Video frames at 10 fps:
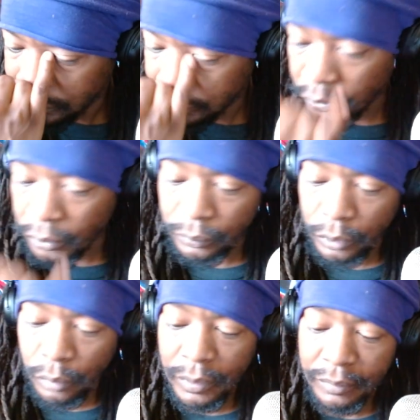The
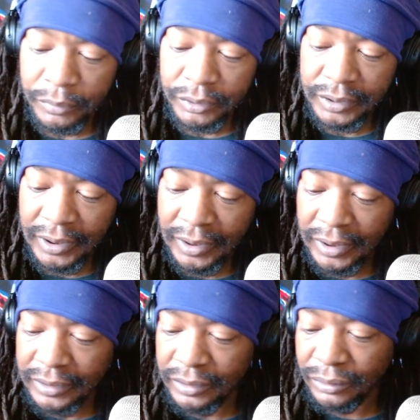aroma of
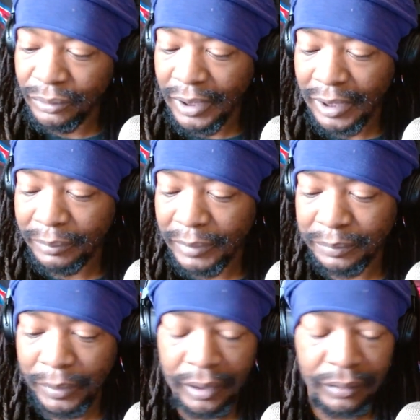Myrcene is described as
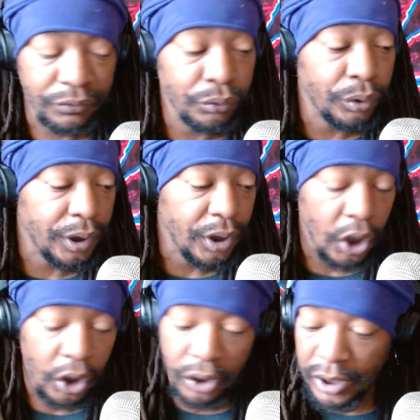being fruity,
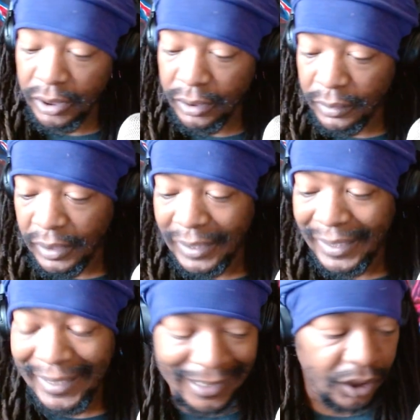earthy,
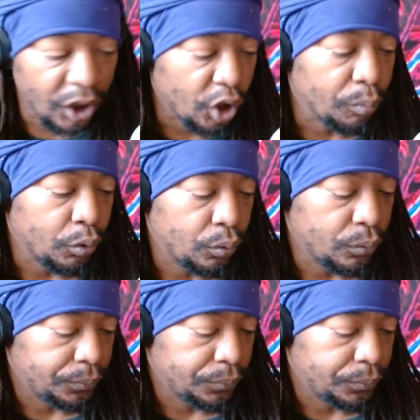and herbal.